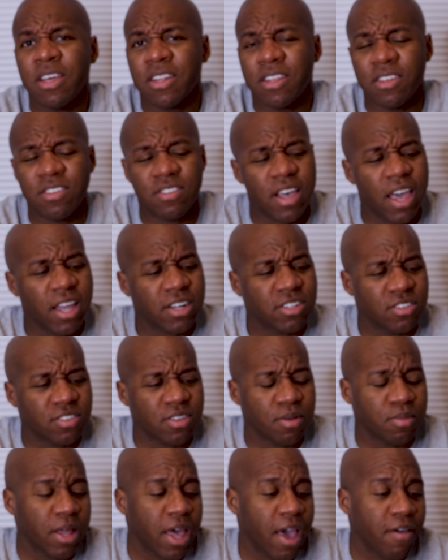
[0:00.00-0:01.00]
This is actually
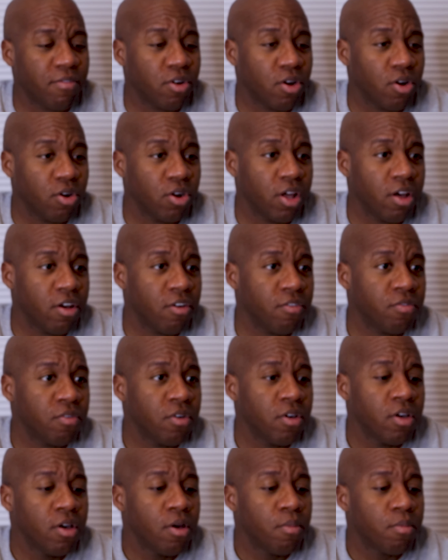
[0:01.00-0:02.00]
something I haven't heard of
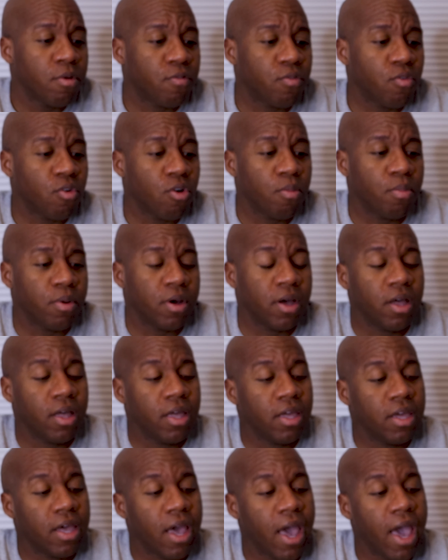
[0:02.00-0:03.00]
before,
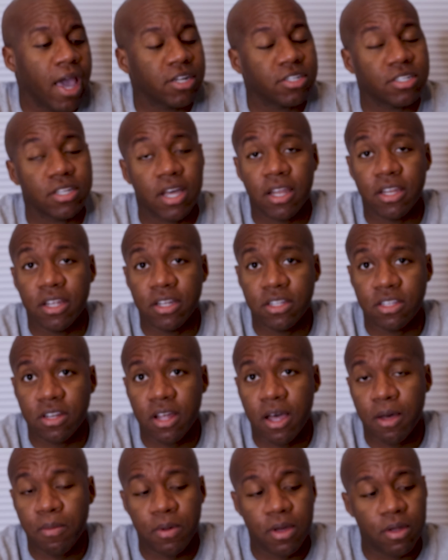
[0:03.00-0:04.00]
but actually I looked it
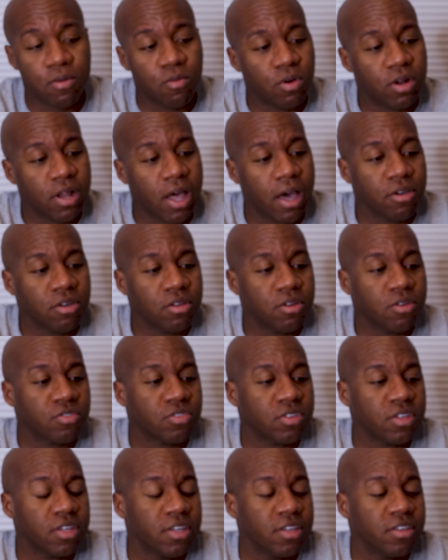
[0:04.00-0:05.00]
up, and what
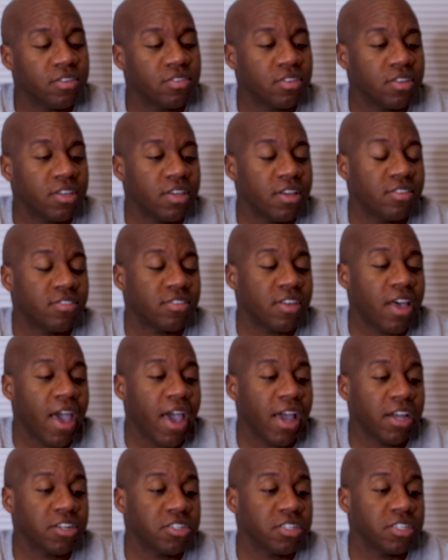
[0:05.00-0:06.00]
allulose is, it's
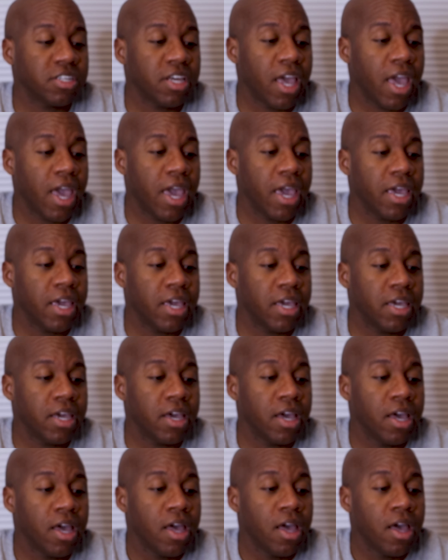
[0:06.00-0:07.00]
actually
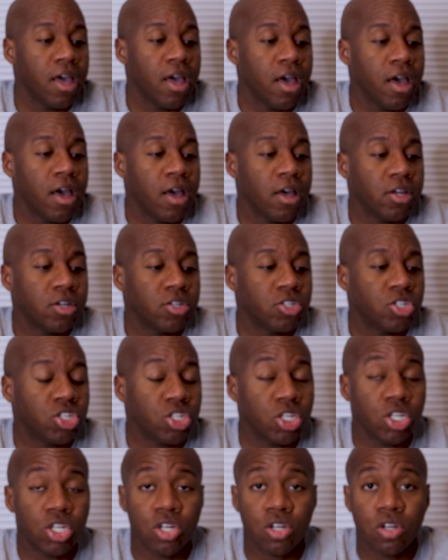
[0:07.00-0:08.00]
a
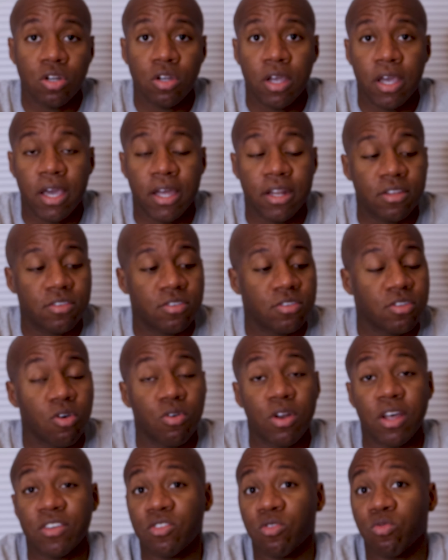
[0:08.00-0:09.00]
sugar, and it's
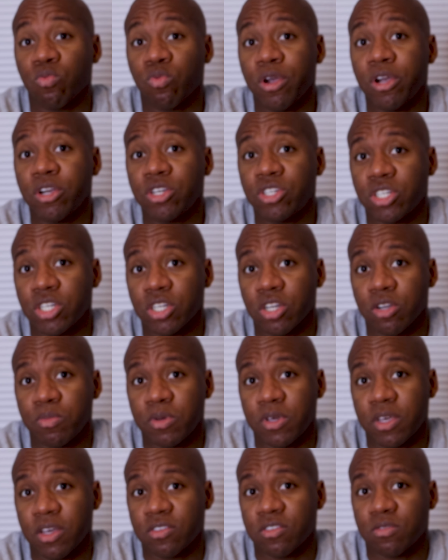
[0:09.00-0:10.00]
known as a rare sugar
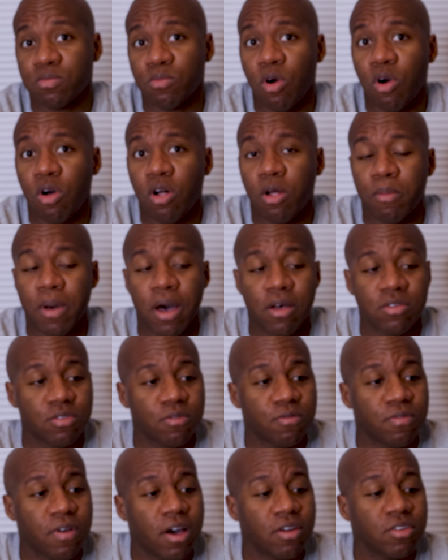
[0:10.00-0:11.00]
because small amounts
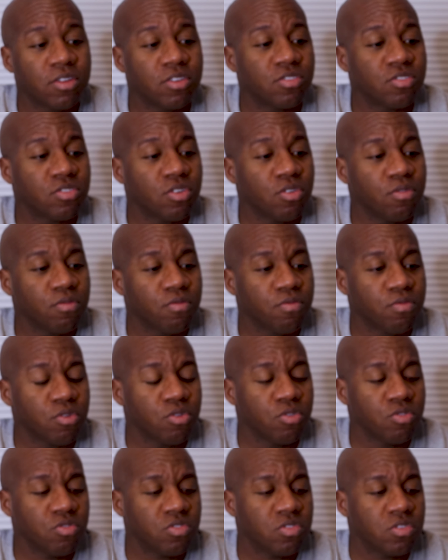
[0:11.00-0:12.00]
are found in certain
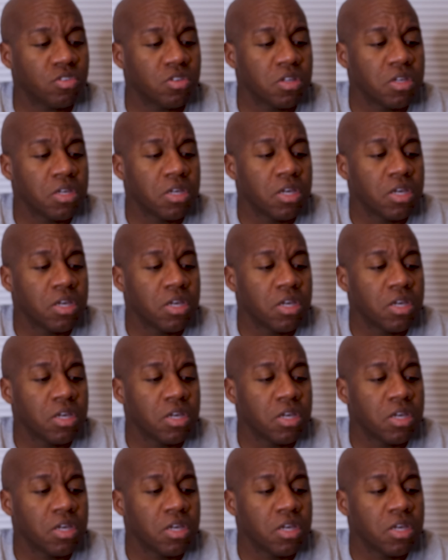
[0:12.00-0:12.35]
fruits.